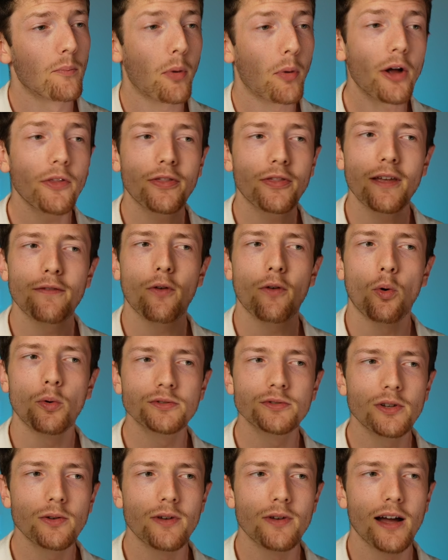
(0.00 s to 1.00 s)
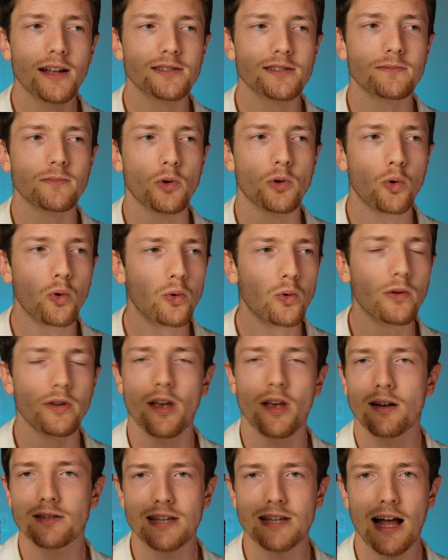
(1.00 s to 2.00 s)
but they've also got some cool
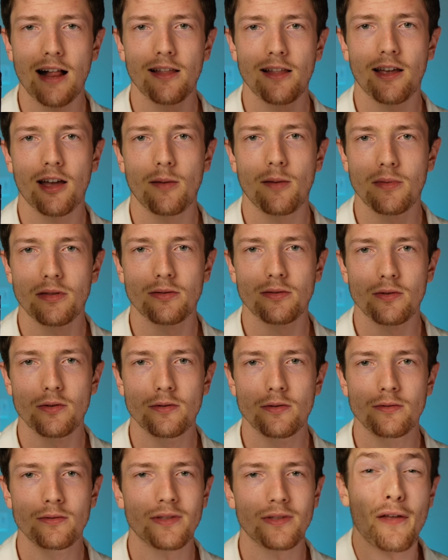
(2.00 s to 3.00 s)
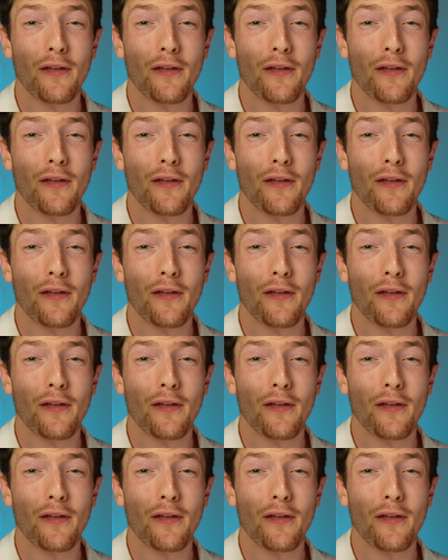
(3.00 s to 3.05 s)
young talent coming through.